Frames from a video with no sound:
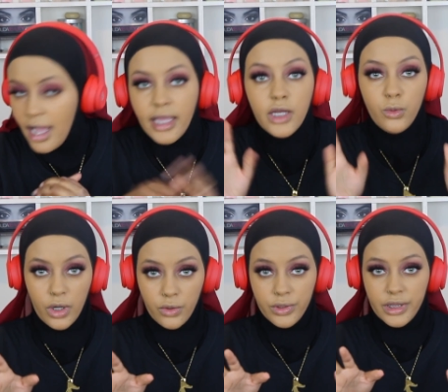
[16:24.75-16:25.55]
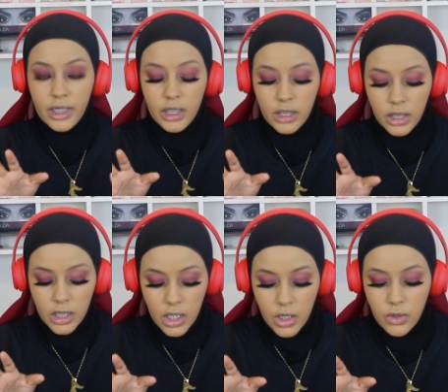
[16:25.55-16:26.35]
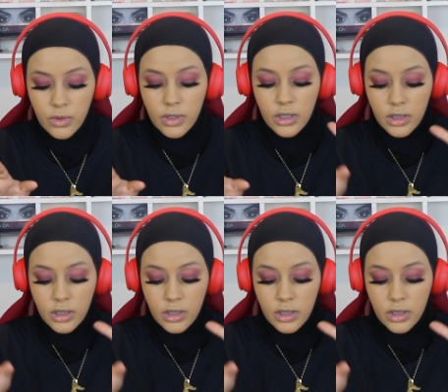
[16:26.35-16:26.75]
I can work with it, you know?